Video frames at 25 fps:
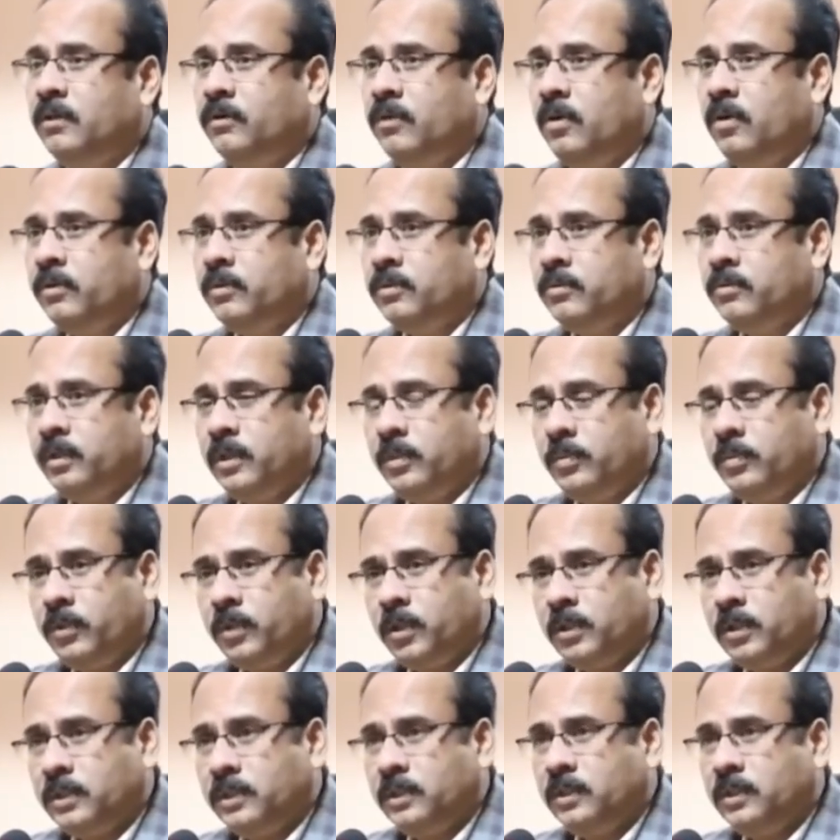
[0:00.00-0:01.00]
forms were
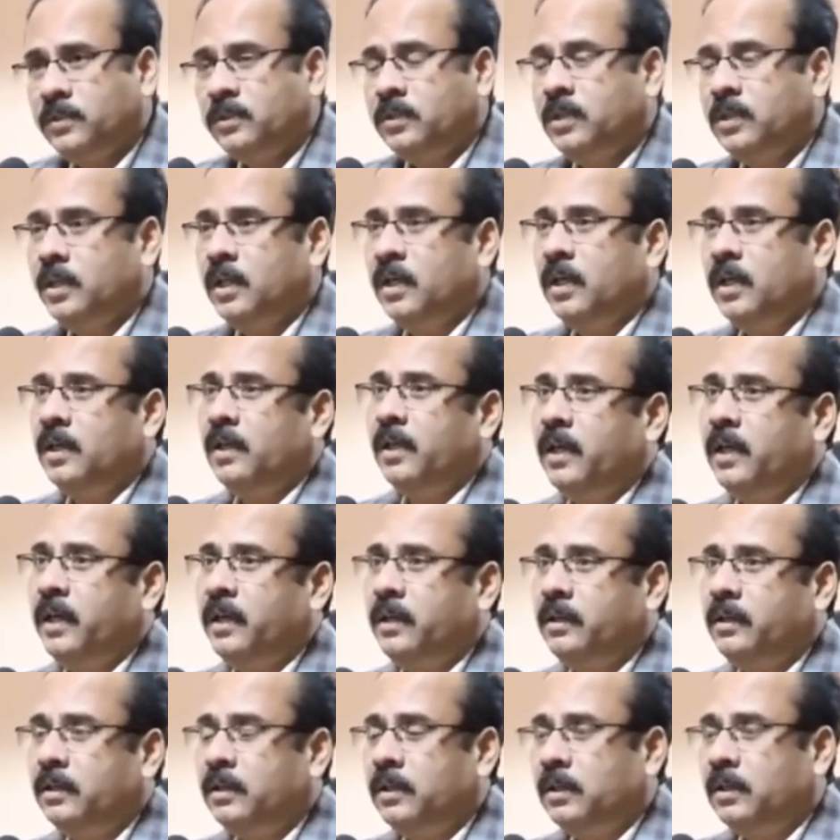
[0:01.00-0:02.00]
processed,
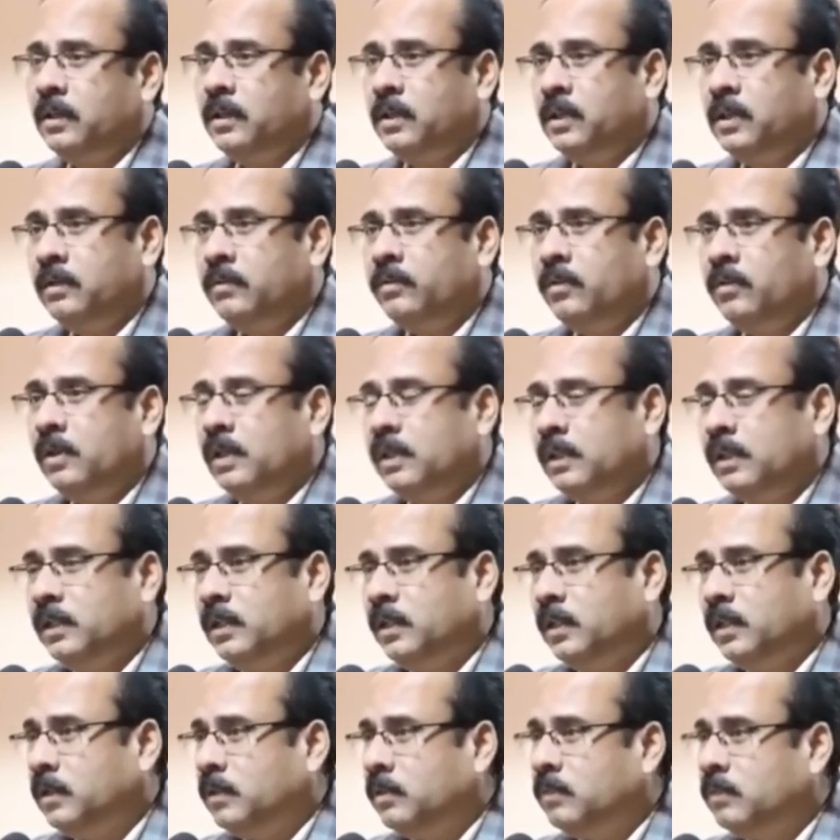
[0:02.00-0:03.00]
and if all
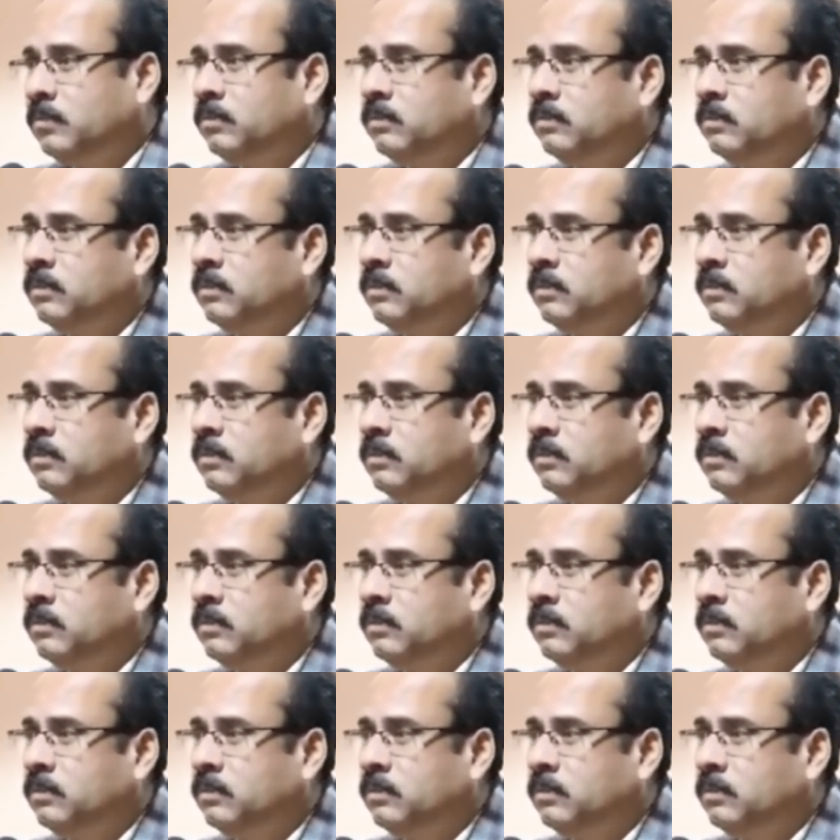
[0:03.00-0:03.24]
the